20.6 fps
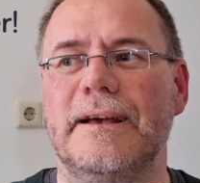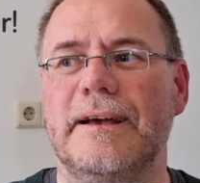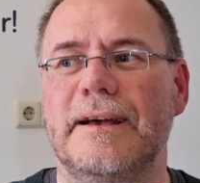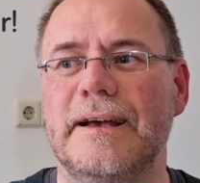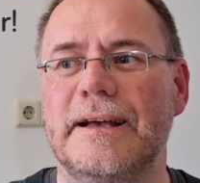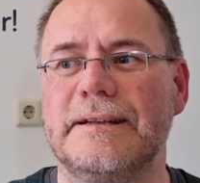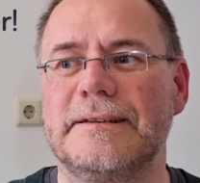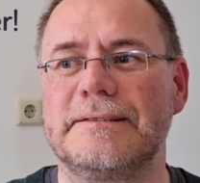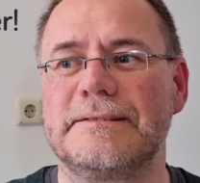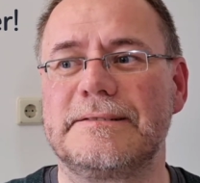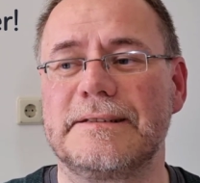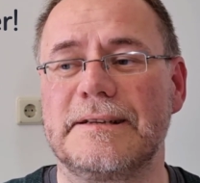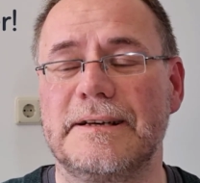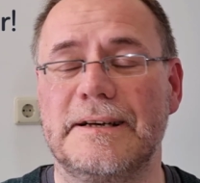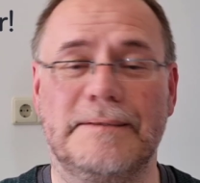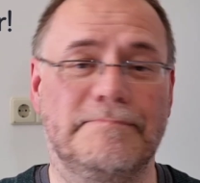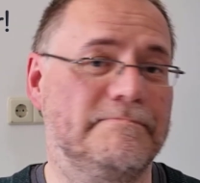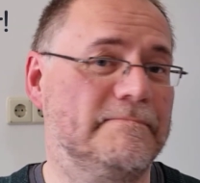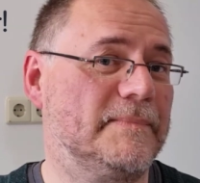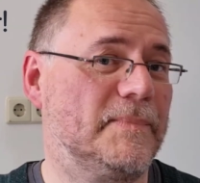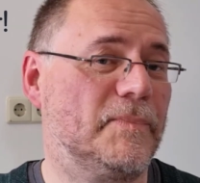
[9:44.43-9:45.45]
And
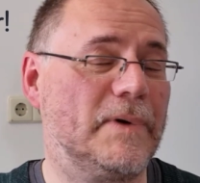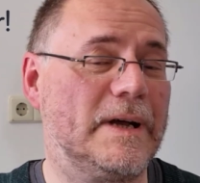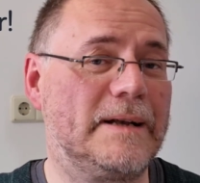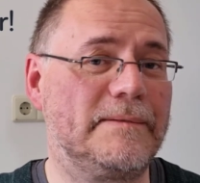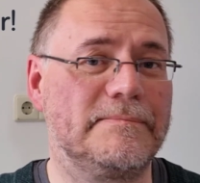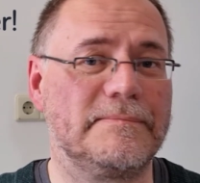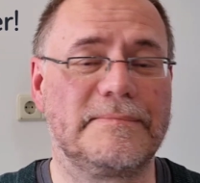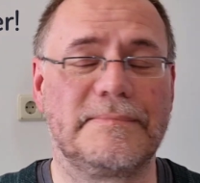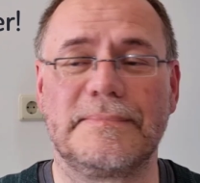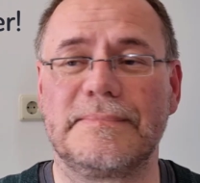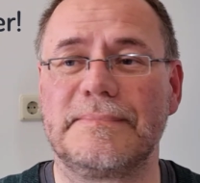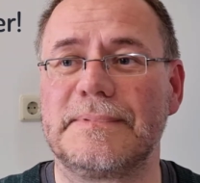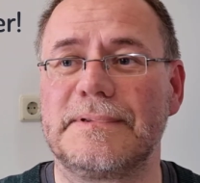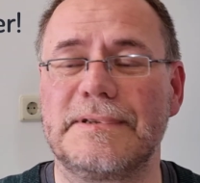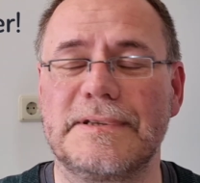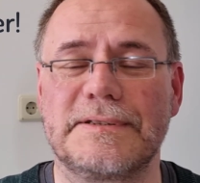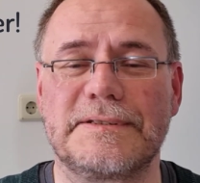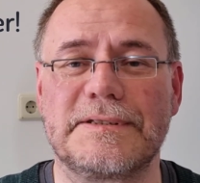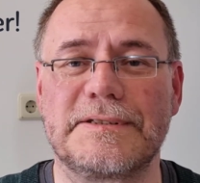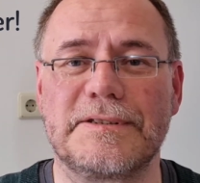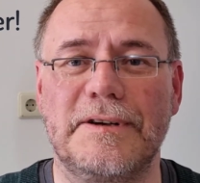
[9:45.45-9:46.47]
um, well,
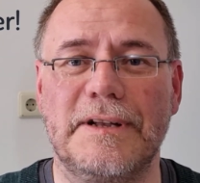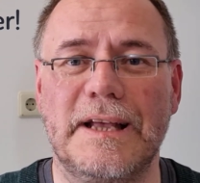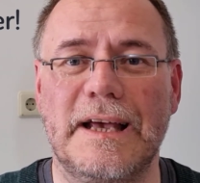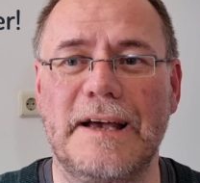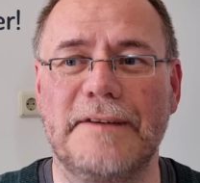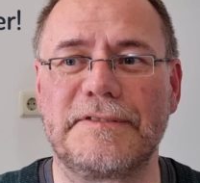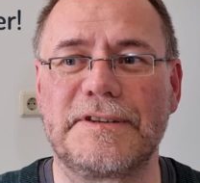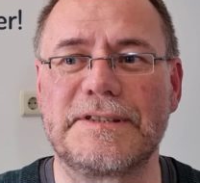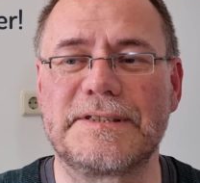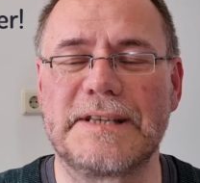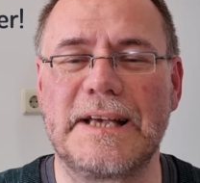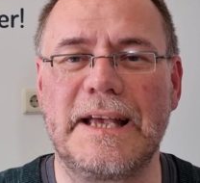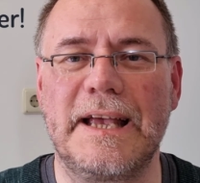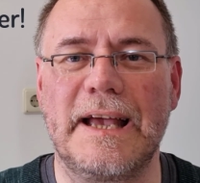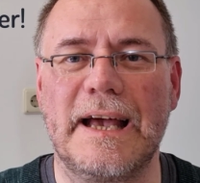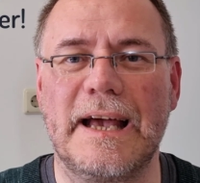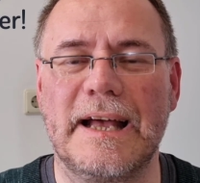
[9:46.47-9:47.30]
this is all I have to say.